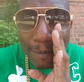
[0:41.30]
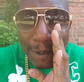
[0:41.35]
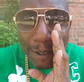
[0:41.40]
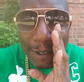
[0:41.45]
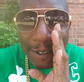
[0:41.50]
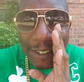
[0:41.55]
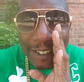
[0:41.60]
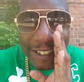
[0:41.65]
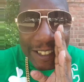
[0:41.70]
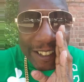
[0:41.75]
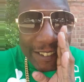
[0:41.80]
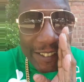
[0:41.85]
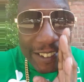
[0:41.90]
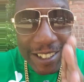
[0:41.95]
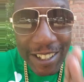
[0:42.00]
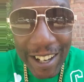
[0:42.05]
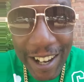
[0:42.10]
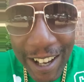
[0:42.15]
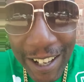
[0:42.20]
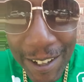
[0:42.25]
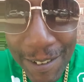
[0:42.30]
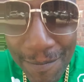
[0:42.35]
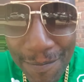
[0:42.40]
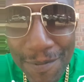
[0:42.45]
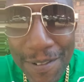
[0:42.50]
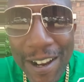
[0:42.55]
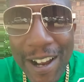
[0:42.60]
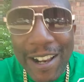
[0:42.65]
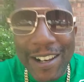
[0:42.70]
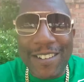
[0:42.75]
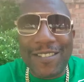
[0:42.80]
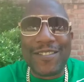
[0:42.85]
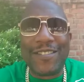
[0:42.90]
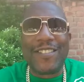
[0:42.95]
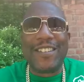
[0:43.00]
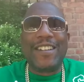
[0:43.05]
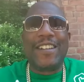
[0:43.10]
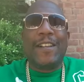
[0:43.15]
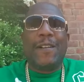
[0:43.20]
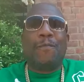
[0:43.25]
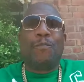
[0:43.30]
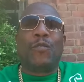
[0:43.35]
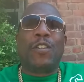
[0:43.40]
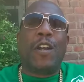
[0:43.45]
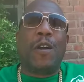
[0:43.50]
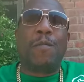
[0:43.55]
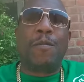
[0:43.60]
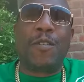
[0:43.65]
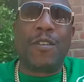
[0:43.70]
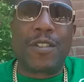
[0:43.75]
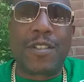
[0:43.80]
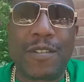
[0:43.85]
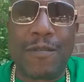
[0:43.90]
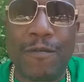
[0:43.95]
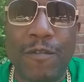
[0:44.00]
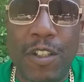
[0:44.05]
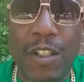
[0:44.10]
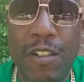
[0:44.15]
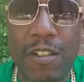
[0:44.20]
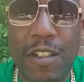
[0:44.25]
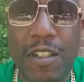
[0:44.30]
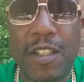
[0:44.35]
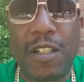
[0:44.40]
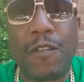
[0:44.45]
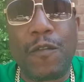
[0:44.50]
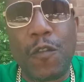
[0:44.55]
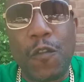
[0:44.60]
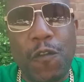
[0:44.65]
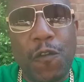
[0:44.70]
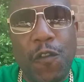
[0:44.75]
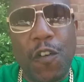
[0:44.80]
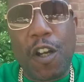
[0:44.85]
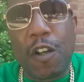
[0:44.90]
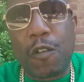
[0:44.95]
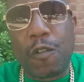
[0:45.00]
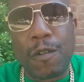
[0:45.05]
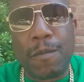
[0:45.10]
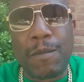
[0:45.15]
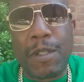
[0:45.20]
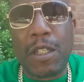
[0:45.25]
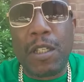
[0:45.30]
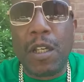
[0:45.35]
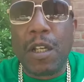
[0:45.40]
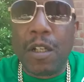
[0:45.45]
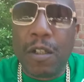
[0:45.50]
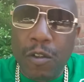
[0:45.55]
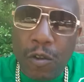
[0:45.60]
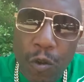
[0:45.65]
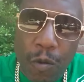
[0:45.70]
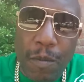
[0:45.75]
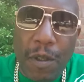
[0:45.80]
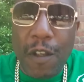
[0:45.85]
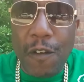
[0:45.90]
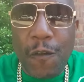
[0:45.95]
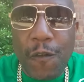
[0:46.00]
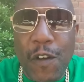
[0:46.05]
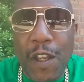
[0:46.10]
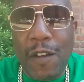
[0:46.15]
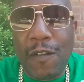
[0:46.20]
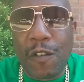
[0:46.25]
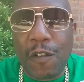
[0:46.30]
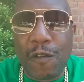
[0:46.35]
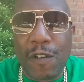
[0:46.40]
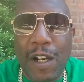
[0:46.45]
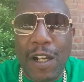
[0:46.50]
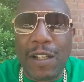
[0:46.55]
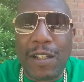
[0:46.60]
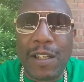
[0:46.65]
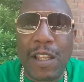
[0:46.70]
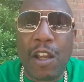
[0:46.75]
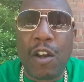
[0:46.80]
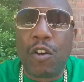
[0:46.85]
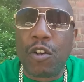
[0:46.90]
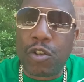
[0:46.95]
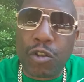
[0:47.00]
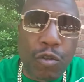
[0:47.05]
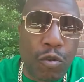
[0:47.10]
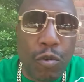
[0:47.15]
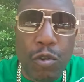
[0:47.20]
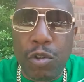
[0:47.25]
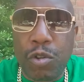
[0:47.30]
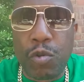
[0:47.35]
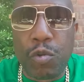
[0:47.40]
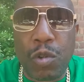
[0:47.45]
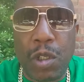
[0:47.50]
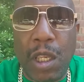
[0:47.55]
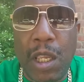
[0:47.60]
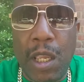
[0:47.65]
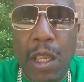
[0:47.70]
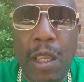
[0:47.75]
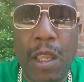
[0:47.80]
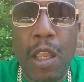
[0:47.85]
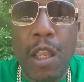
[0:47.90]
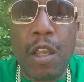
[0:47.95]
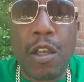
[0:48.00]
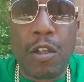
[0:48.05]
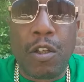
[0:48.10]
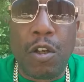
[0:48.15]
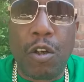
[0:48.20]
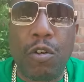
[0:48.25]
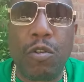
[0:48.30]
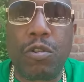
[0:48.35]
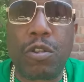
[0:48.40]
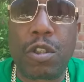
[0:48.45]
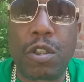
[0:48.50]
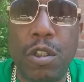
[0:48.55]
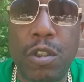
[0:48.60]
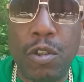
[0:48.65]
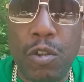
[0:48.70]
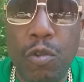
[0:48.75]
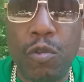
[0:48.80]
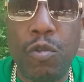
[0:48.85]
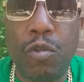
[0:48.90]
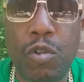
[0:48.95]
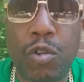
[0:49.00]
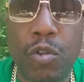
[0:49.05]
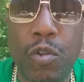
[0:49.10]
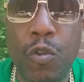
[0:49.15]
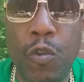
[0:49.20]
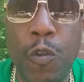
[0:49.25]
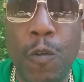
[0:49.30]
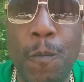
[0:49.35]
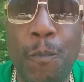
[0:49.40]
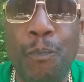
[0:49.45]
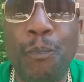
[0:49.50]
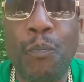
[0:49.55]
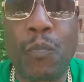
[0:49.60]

Lucy. We got a problem. Yo, but on some real shit, if you fuck with me, do me a favor right now as soon as you can. Go to YouTube